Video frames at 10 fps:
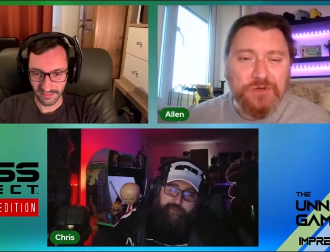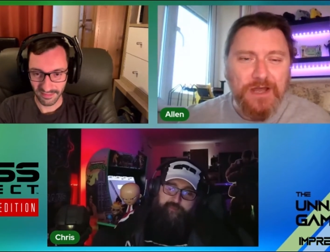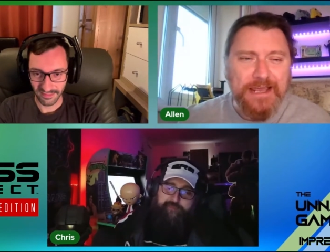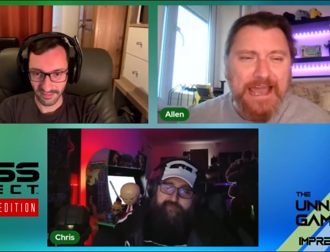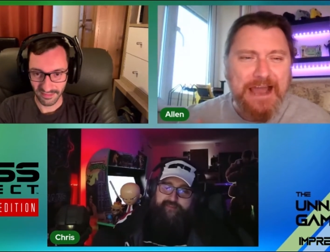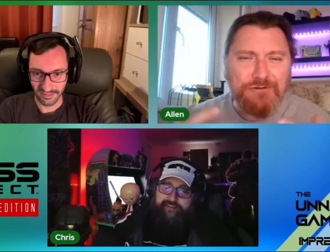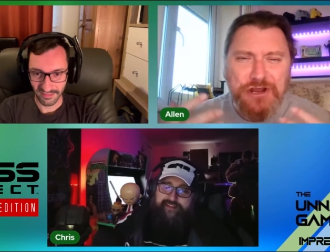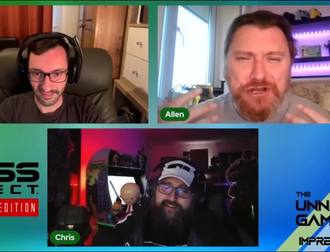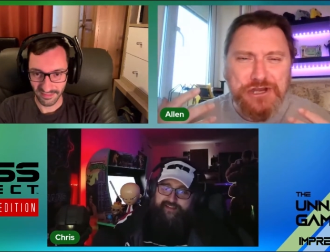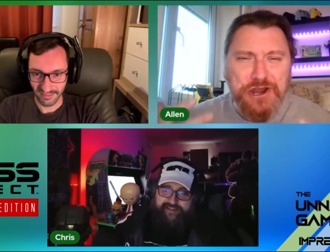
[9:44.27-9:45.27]
Speaker 1: you're like, how
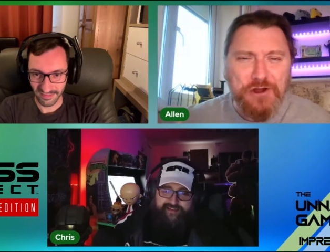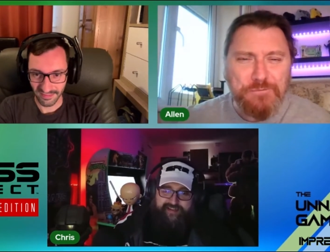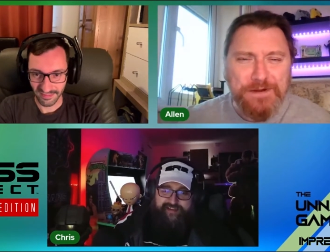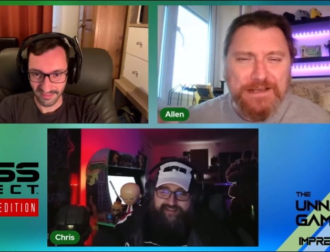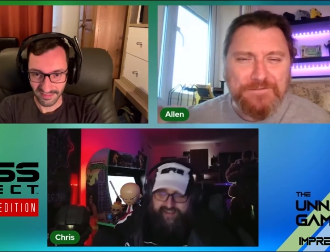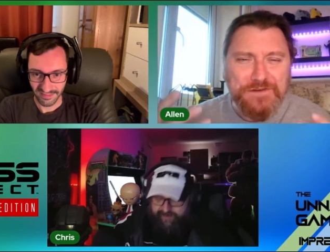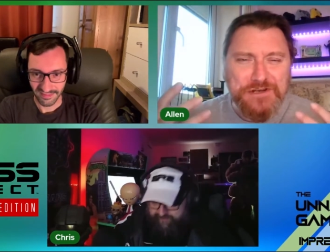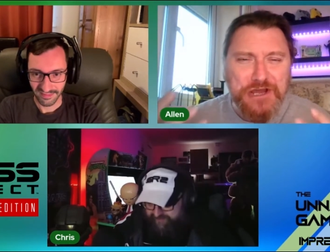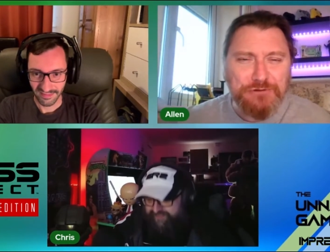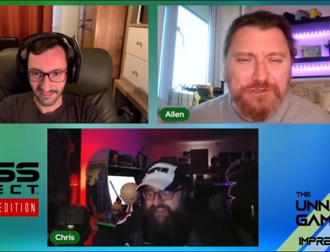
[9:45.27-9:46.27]
can nobody have
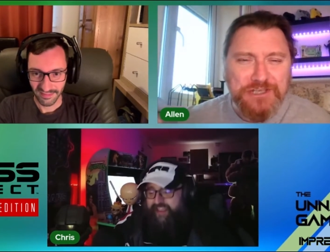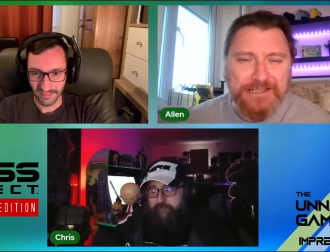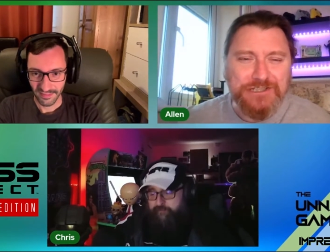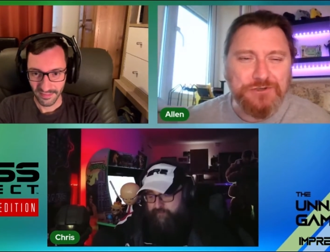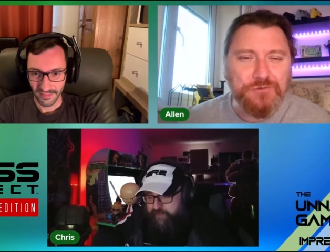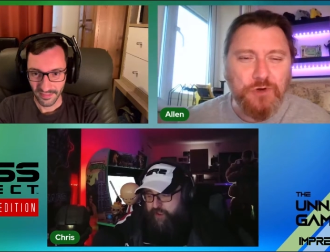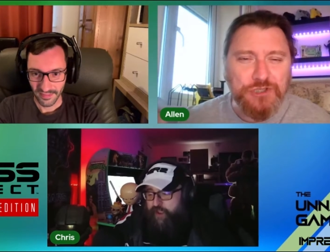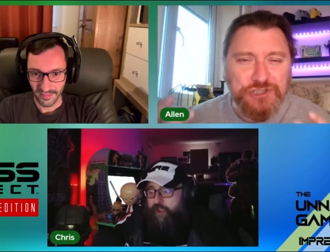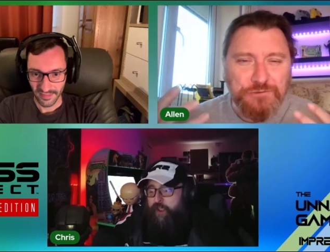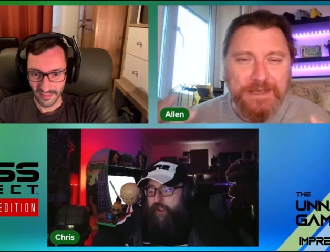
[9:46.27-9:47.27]
noticed through
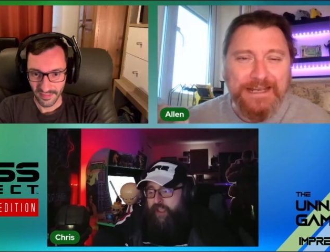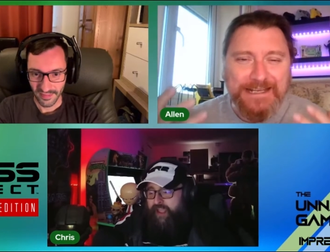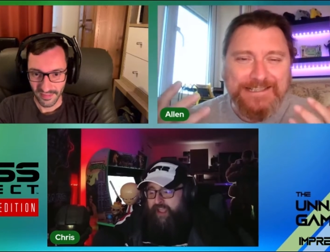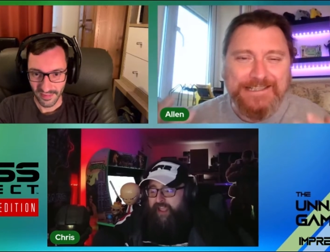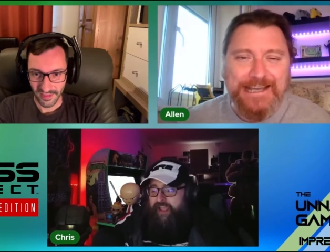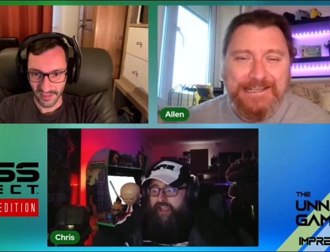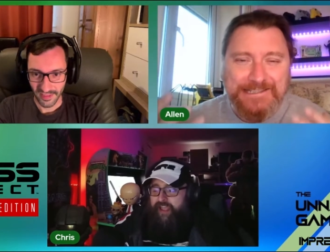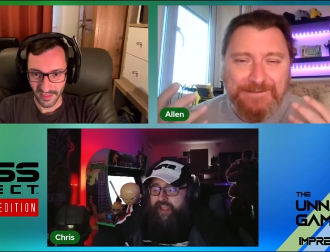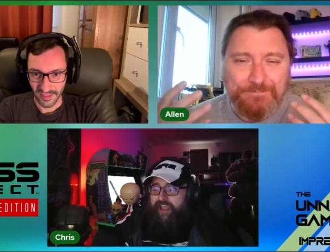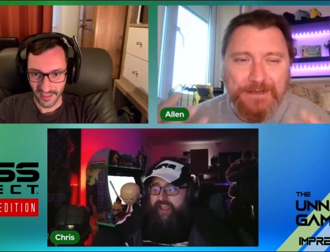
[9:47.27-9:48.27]
what should be an
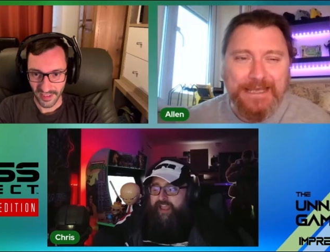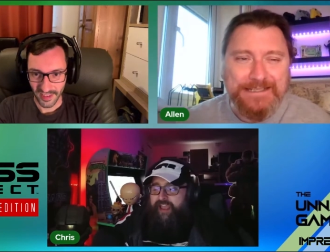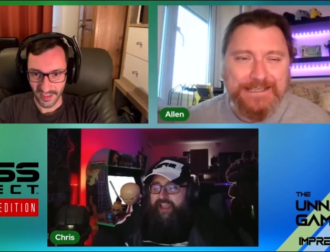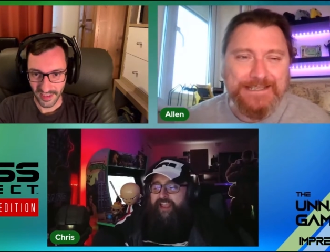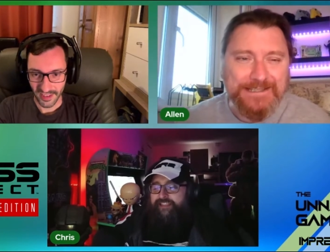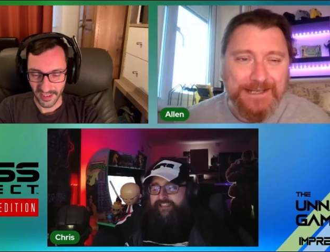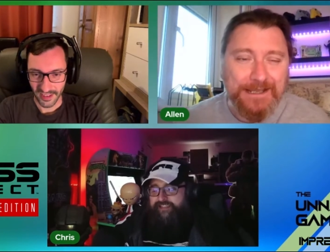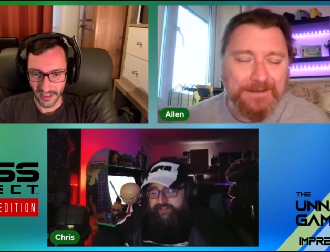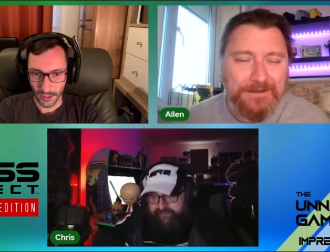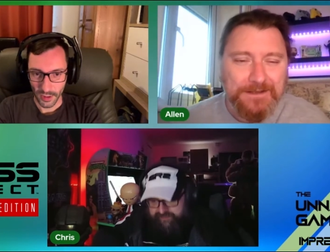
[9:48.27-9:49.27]
extensive playtesting?
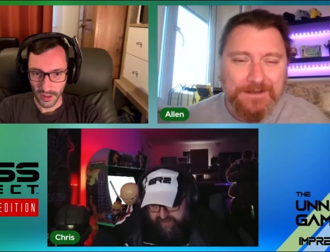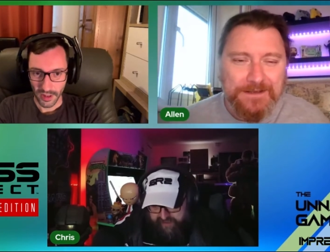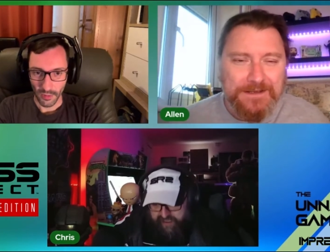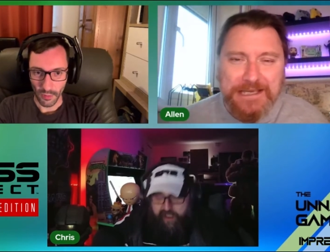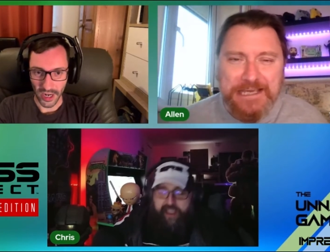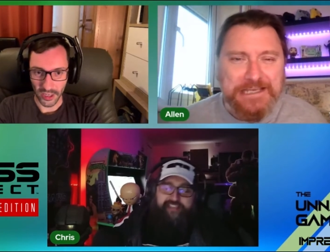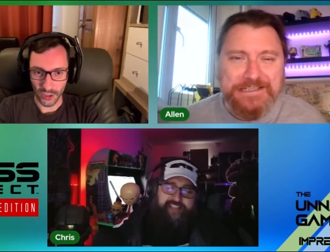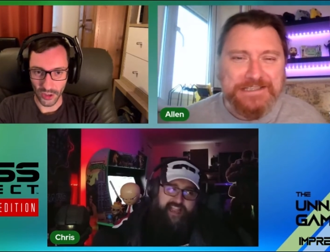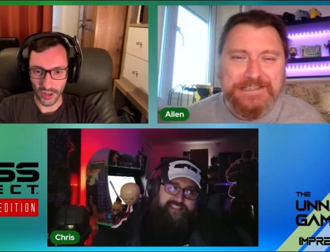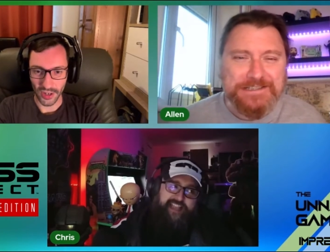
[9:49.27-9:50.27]
Yeah,
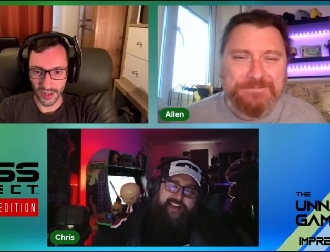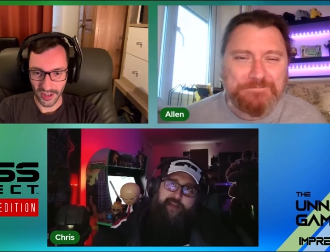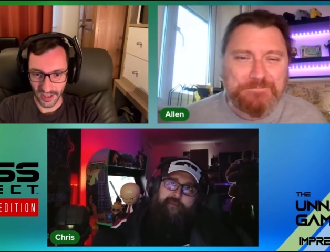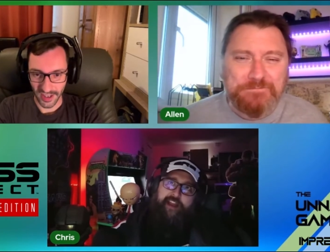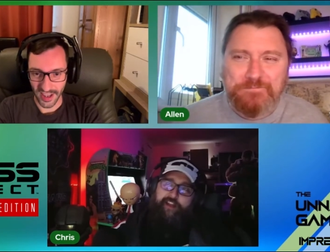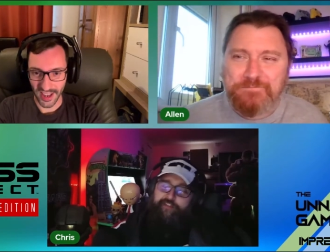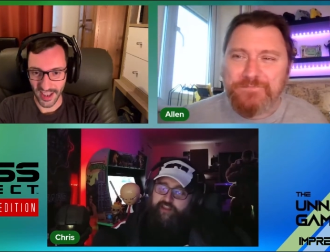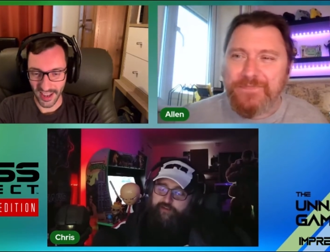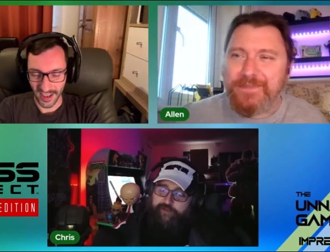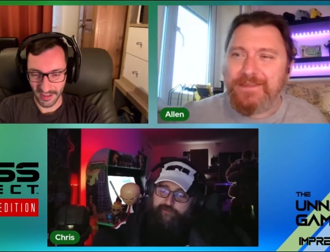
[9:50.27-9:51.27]
exactly,
Speaker 2: exactly that, mate. I think
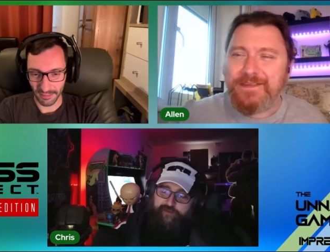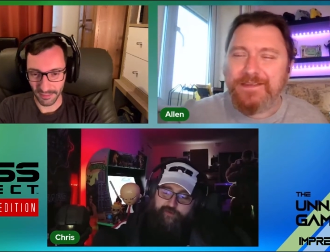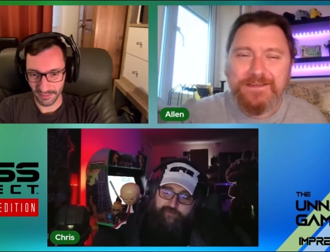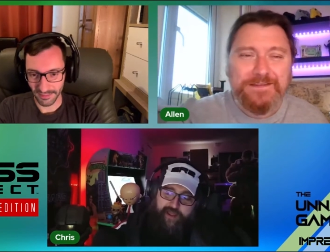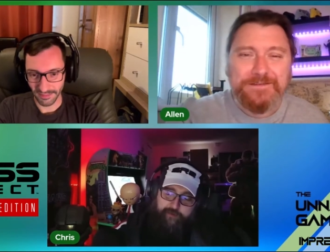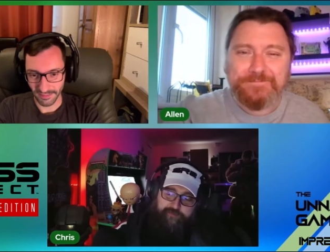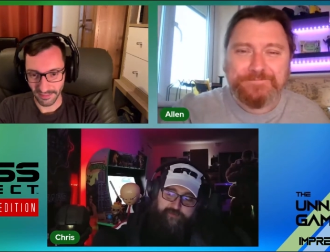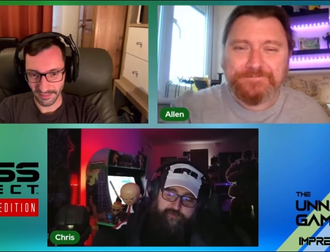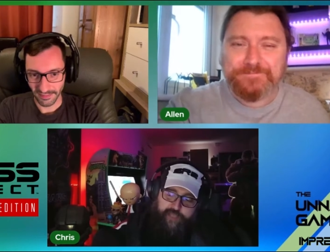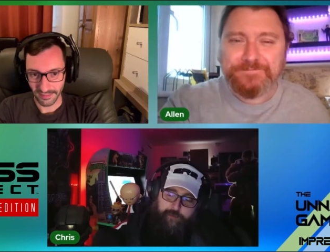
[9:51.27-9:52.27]
with like we've had with, with,
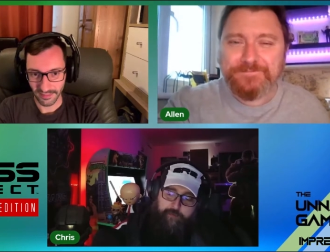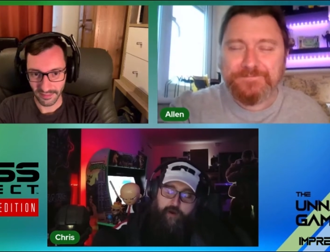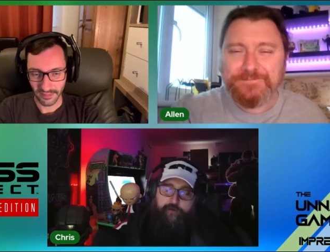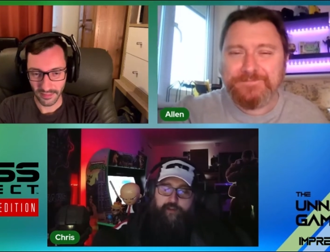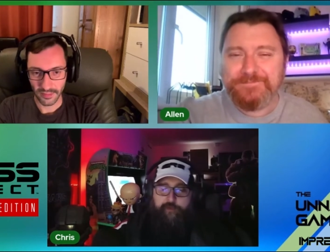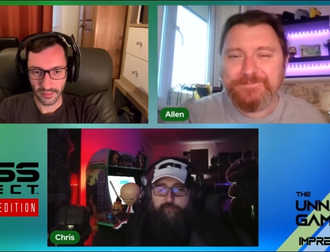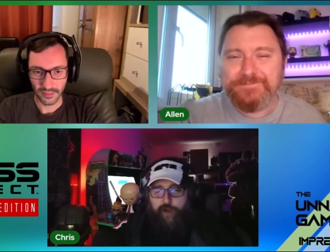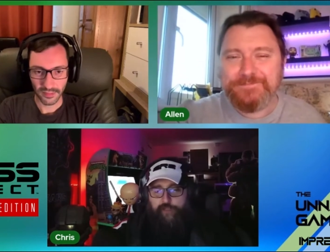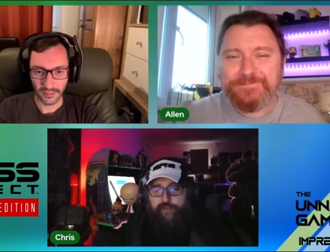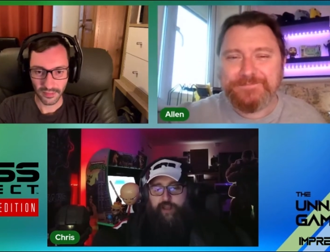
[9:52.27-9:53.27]
Cyberpunk, there have been bugs
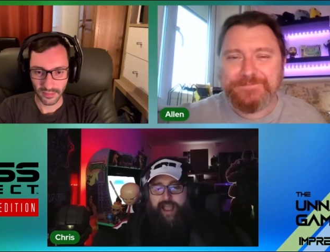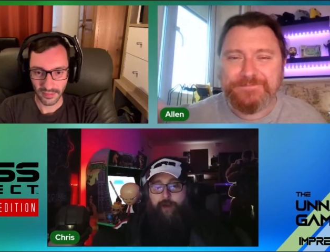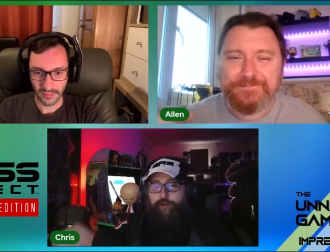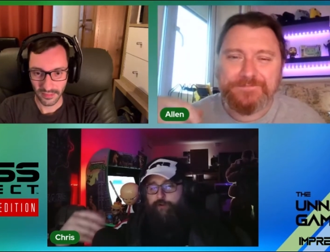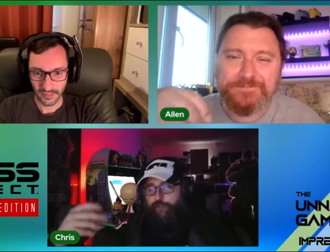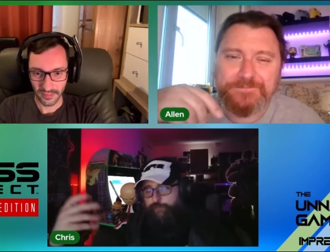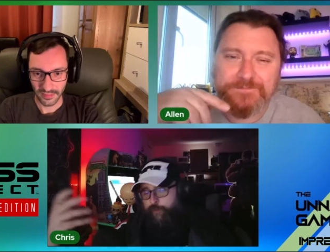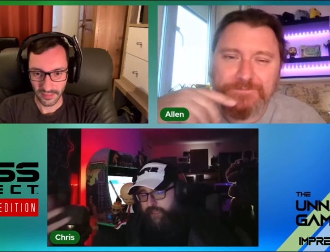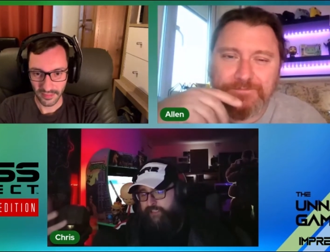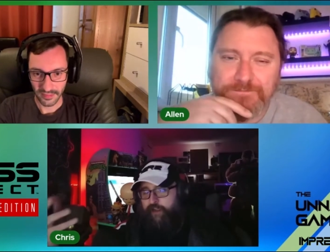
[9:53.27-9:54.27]
where you're like, how did you not spot
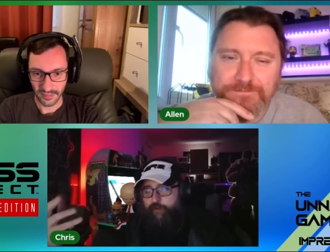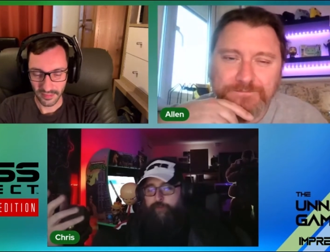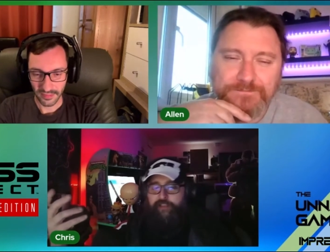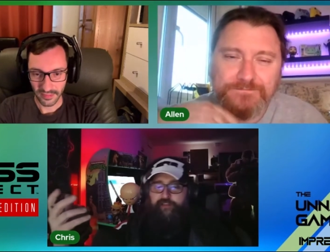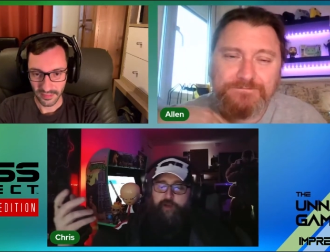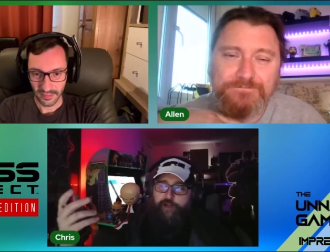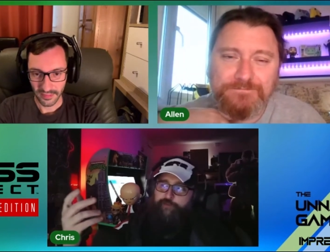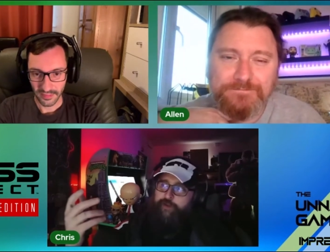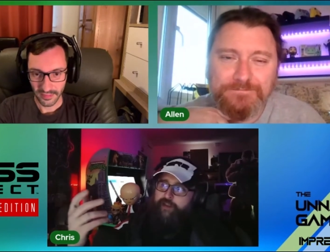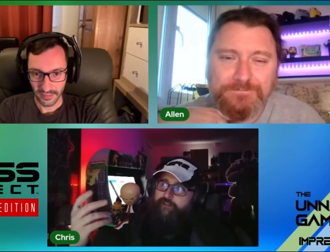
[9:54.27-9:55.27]
this? There have been bugs
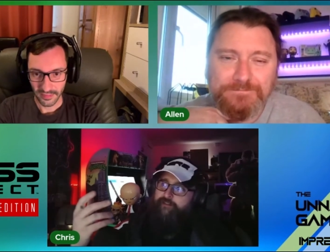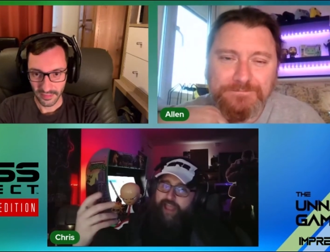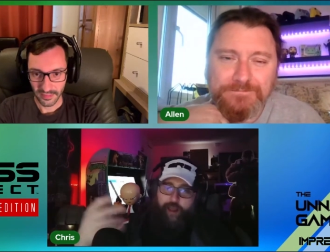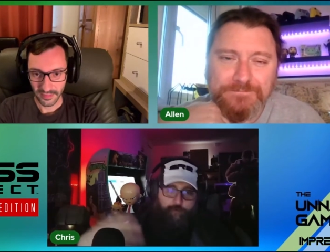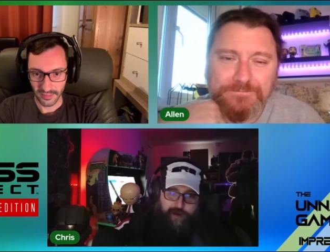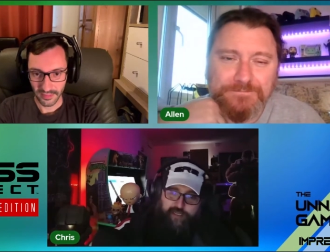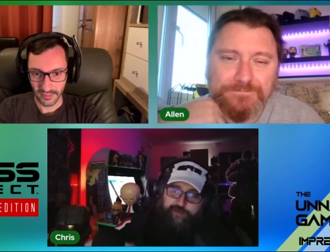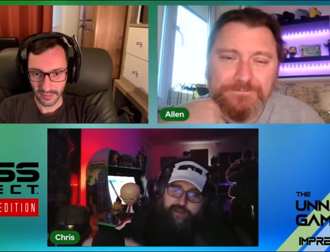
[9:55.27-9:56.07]
with Outriders where you're